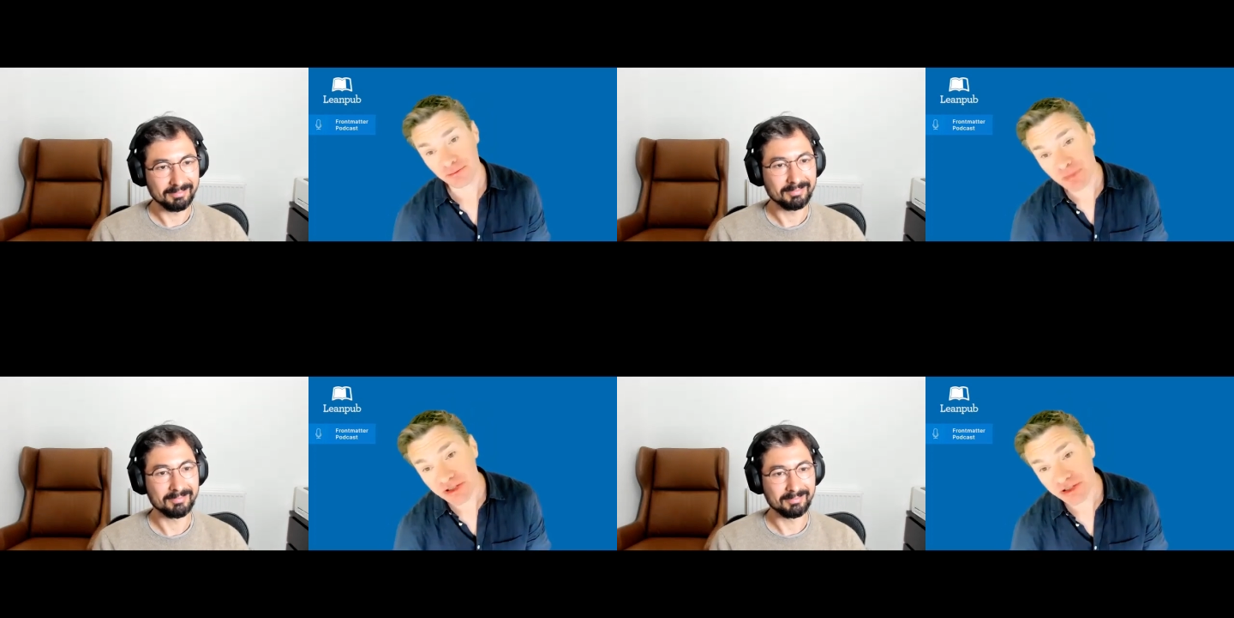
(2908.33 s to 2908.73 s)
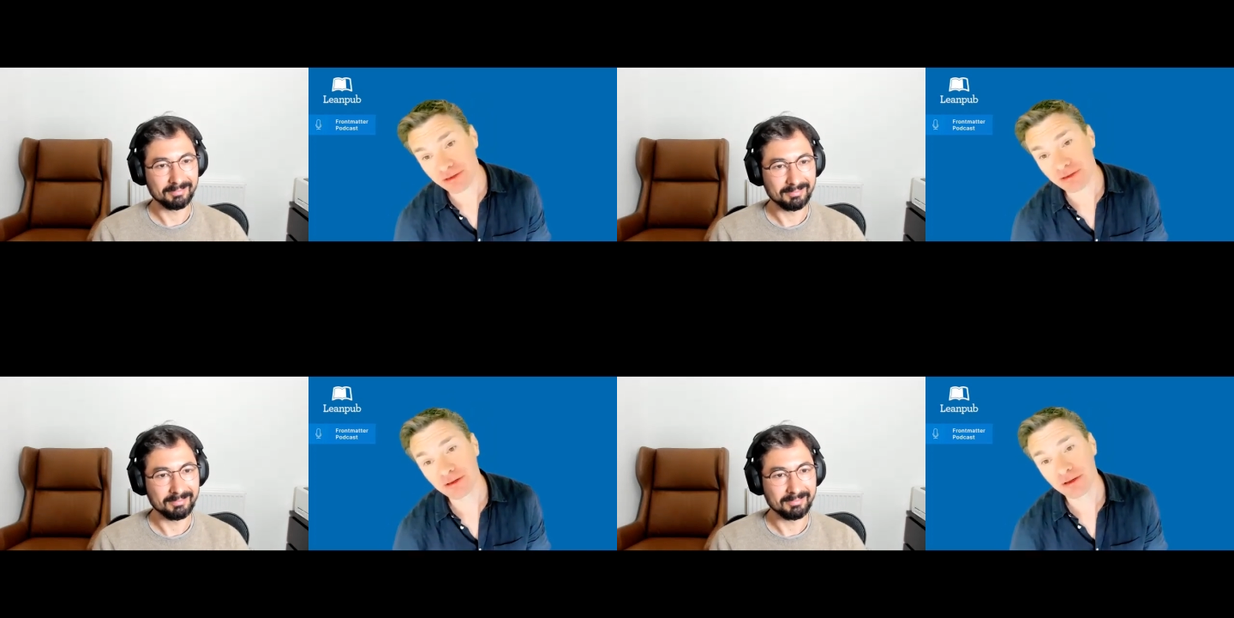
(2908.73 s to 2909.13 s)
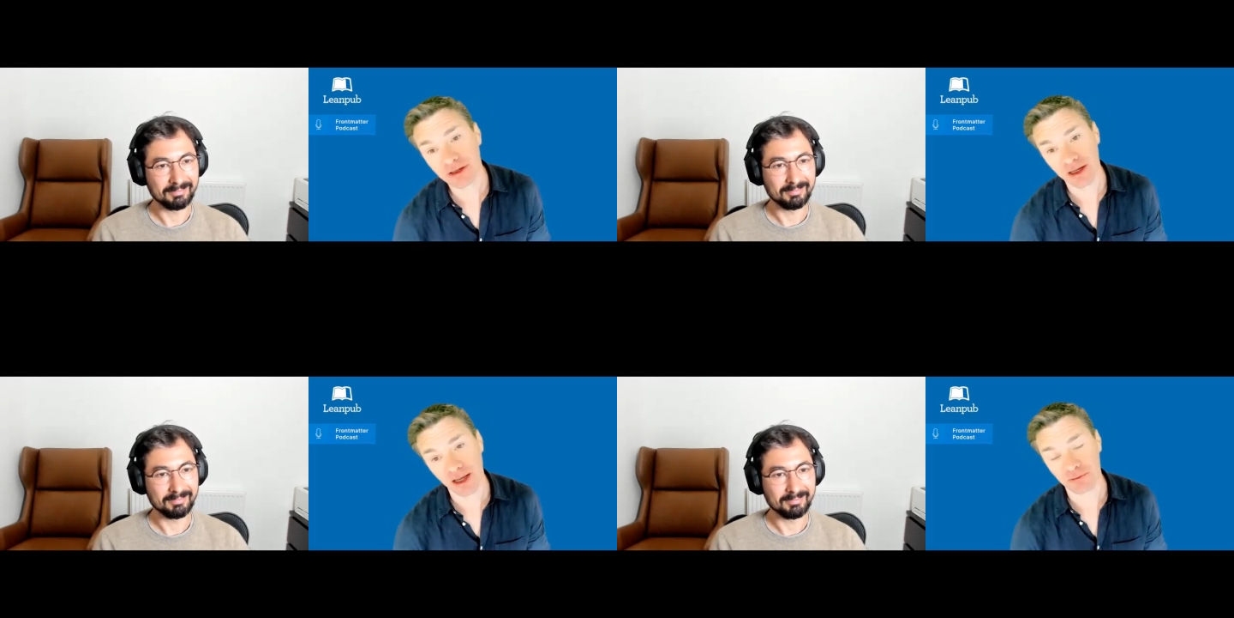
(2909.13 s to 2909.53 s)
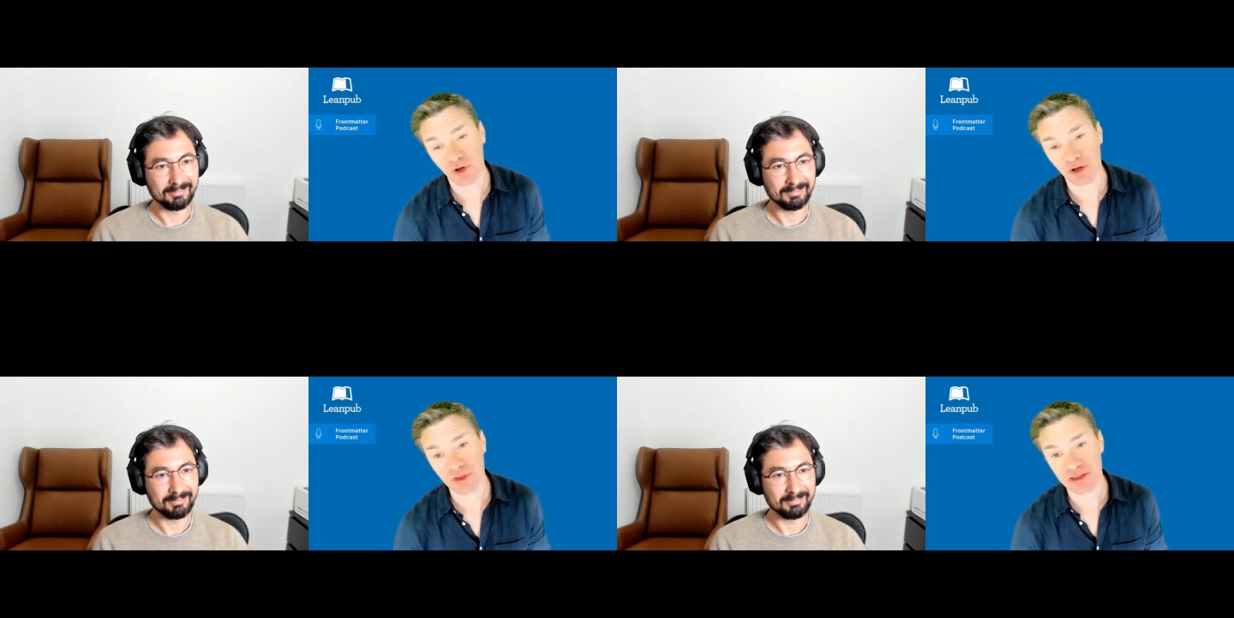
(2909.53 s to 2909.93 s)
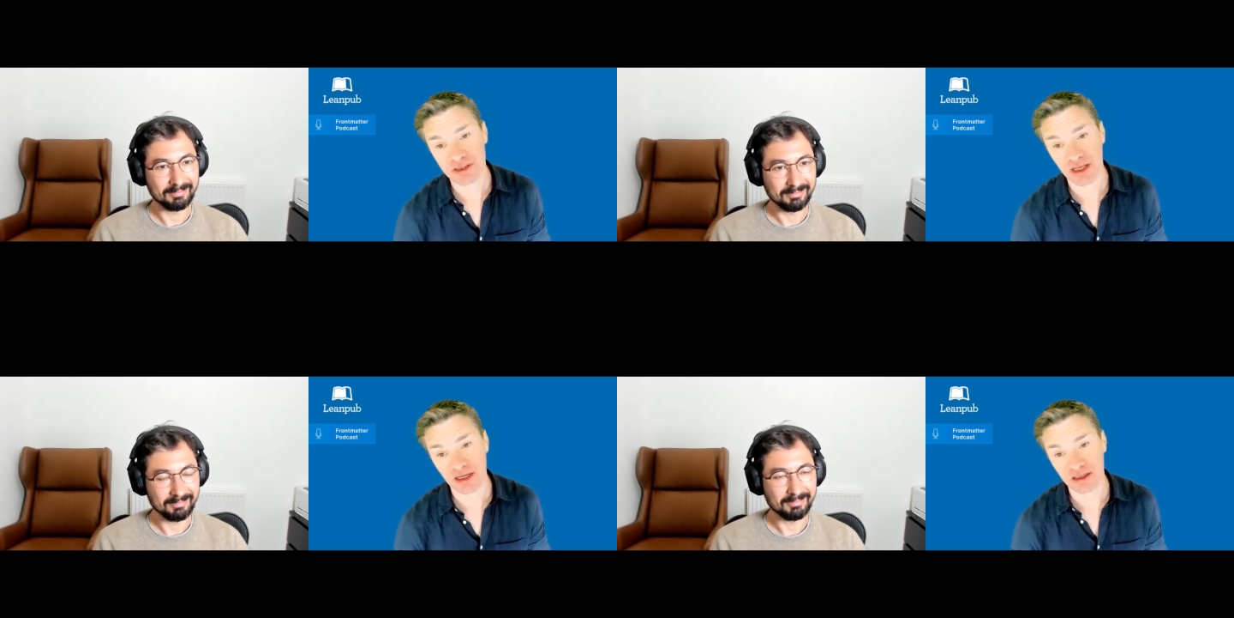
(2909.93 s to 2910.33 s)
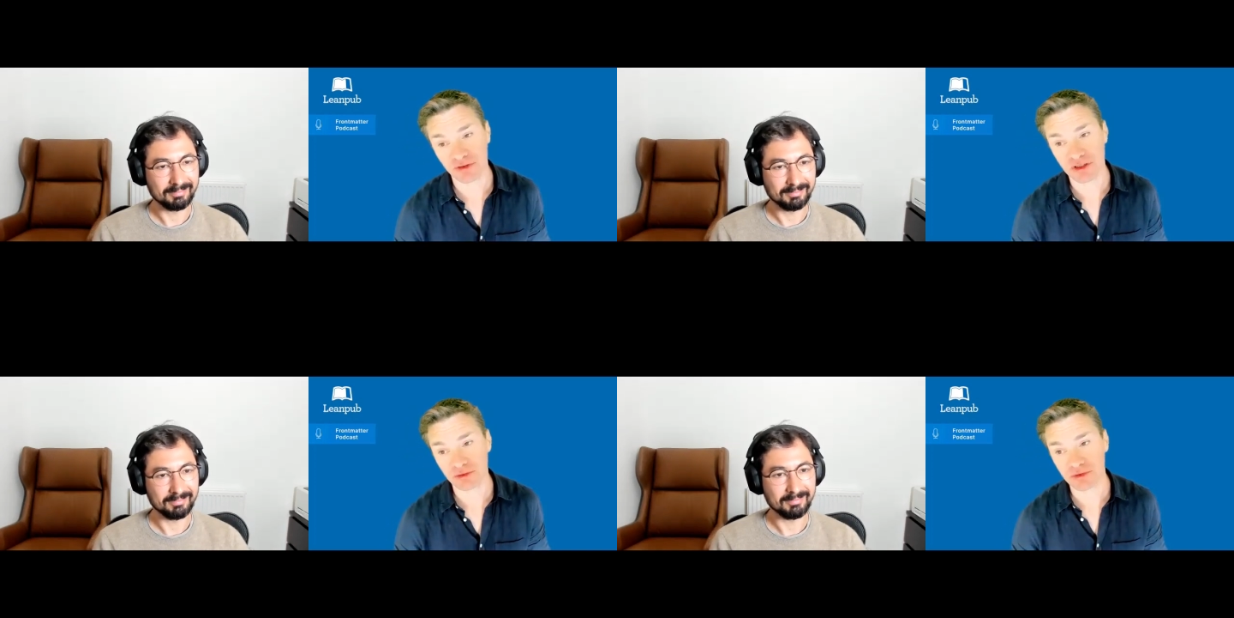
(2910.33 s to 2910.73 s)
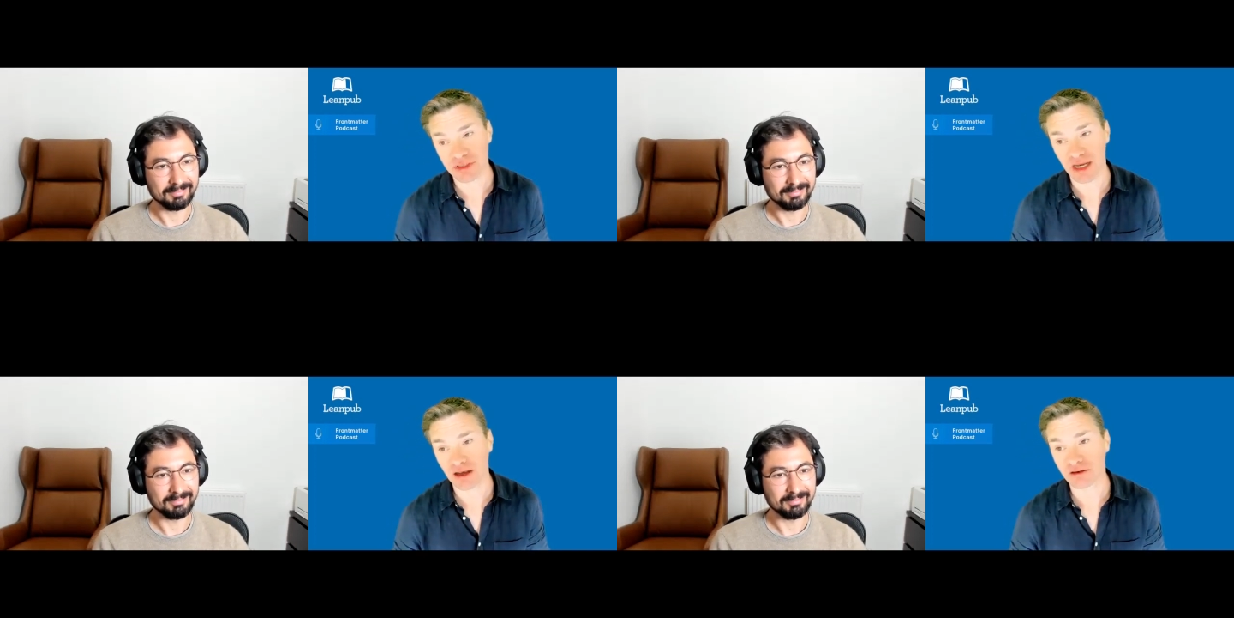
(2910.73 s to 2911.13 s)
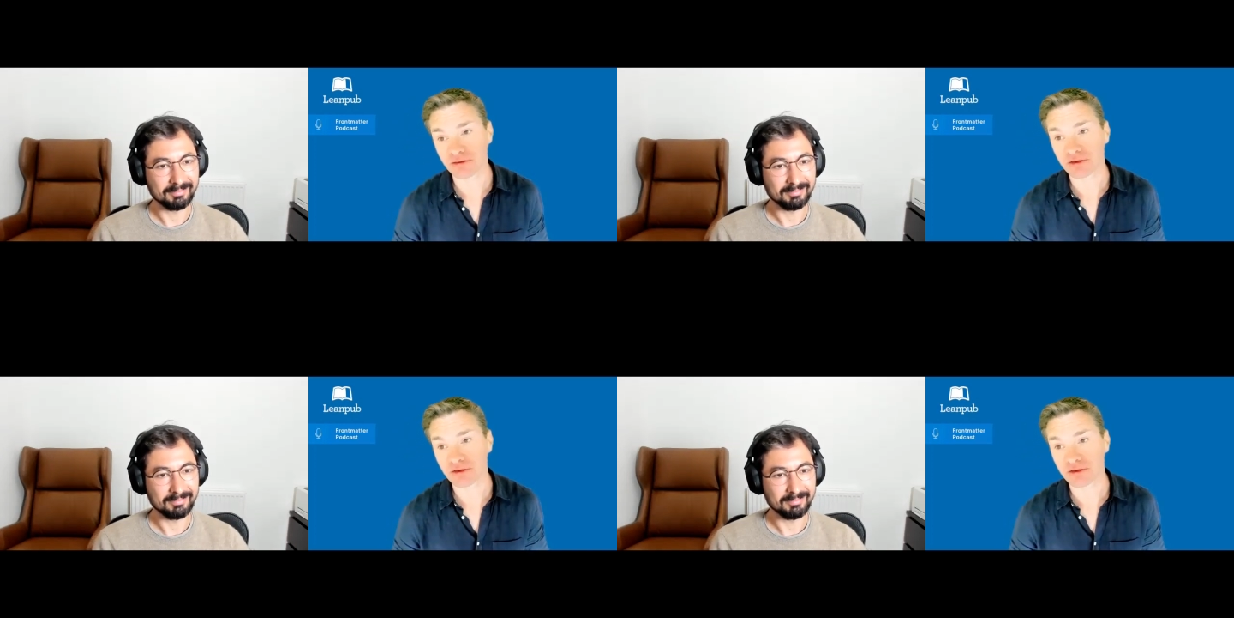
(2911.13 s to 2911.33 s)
Speaker 1: mission and purpose that individuals have.